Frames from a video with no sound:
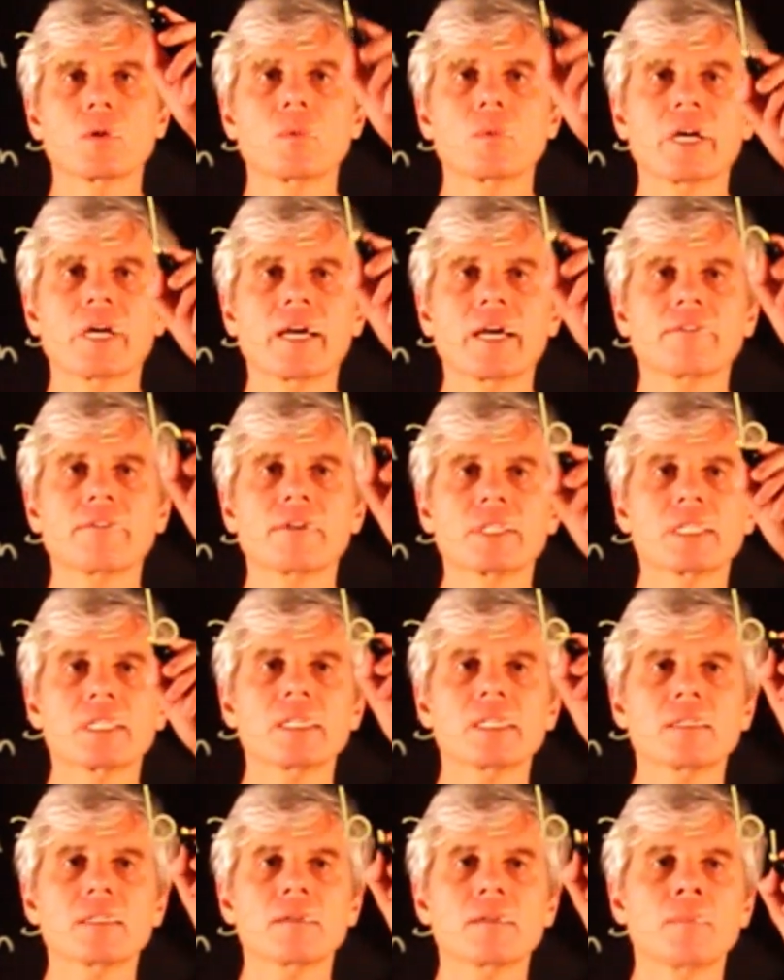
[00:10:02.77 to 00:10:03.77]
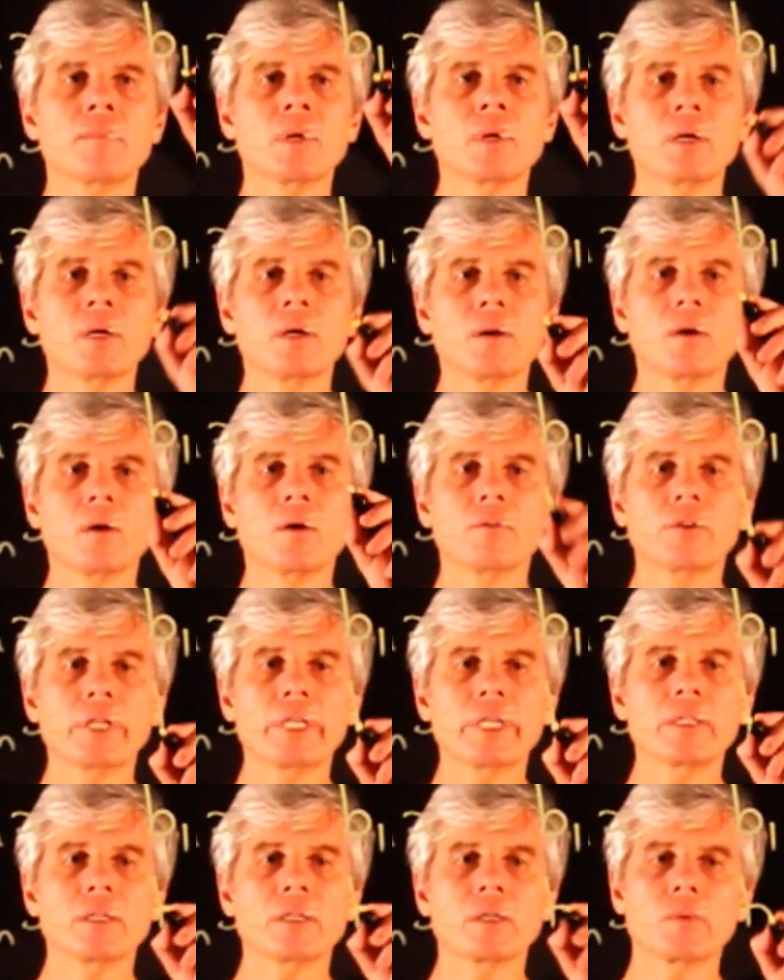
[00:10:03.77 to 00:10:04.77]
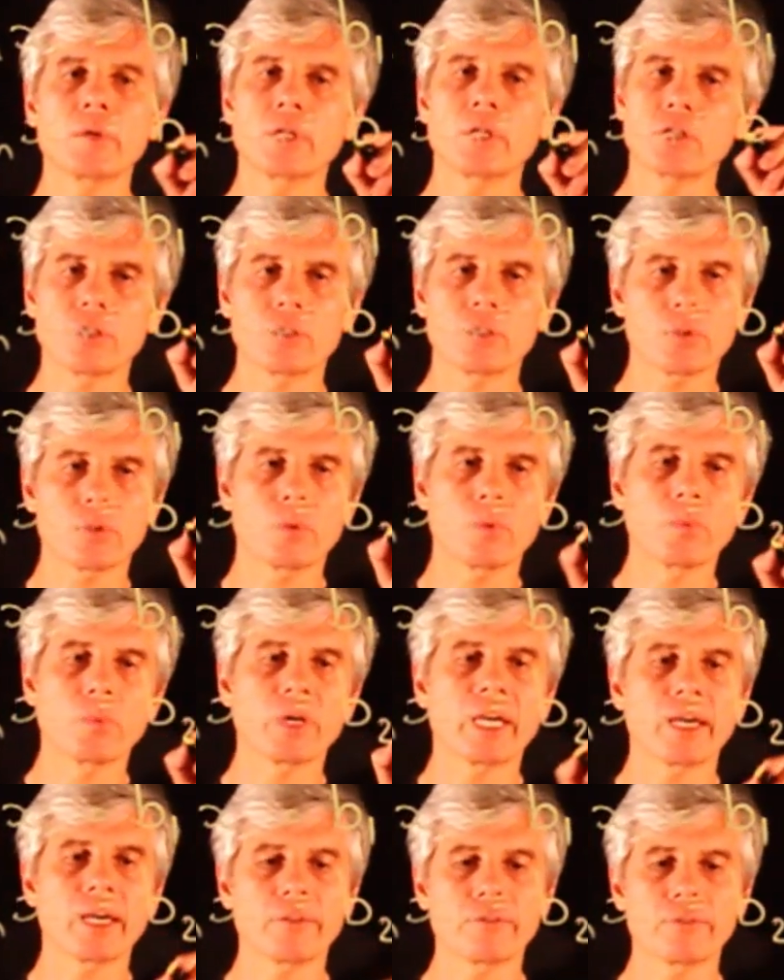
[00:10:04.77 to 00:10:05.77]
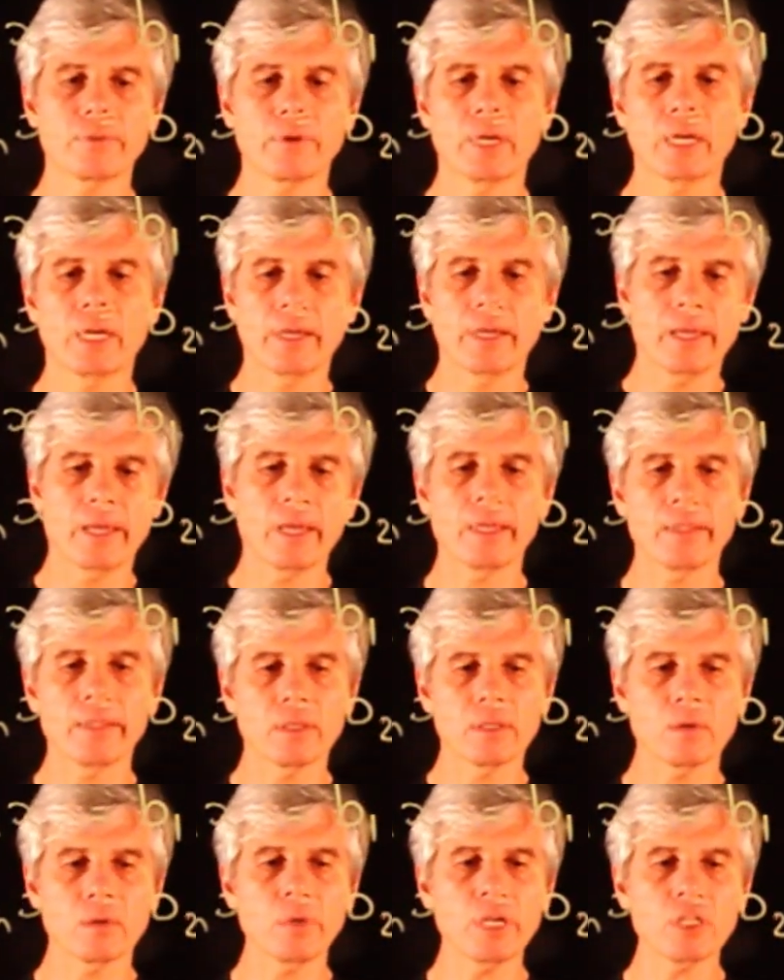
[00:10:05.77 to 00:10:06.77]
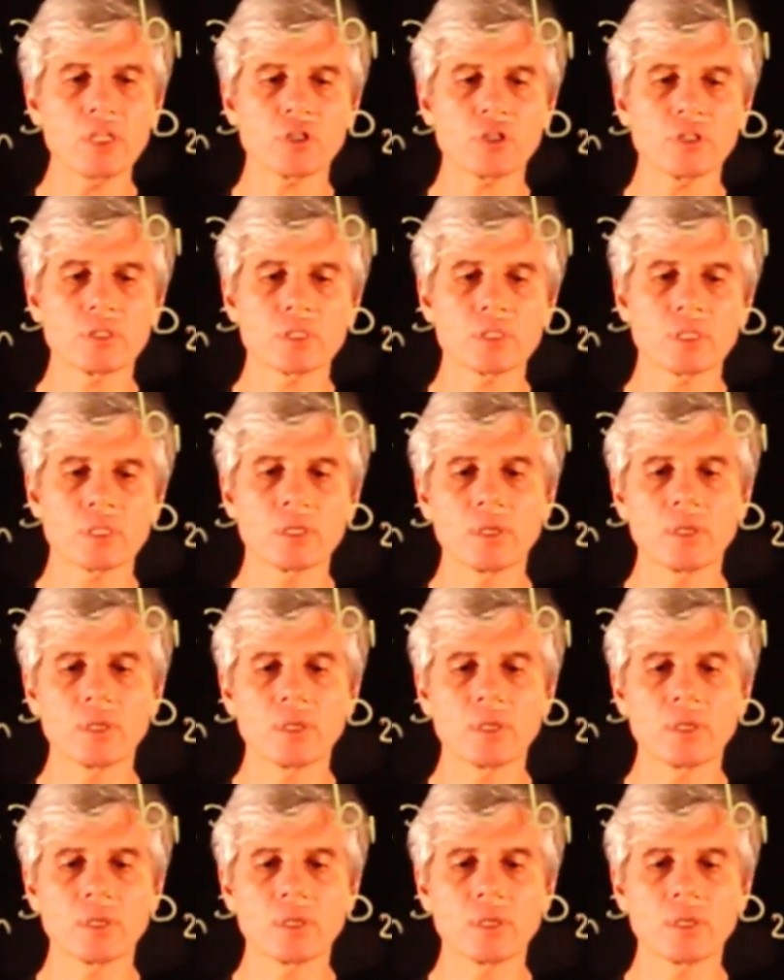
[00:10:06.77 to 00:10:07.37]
we have a system of linear equations. So we have m equations